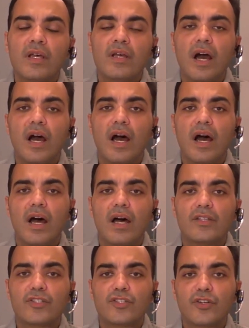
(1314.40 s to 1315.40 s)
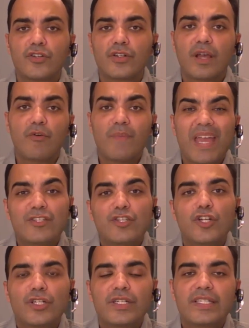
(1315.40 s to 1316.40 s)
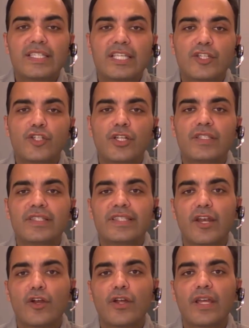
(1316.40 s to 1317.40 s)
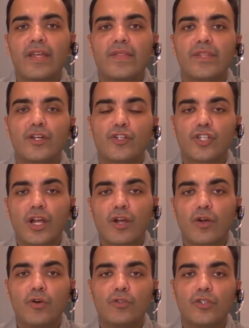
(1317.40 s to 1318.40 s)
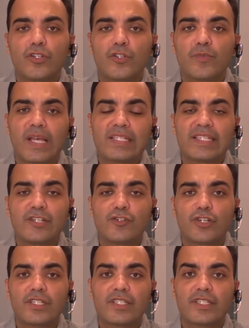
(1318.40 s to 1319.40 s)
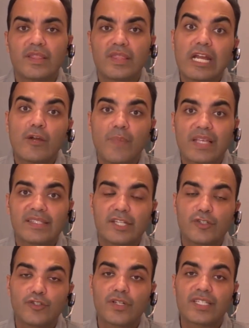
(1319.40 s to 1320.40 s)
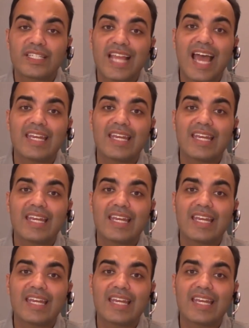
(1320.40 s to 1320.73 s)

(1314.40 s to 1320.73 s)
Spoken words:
they will make certain decisions that are in their shareholders' best interest and their best interest, not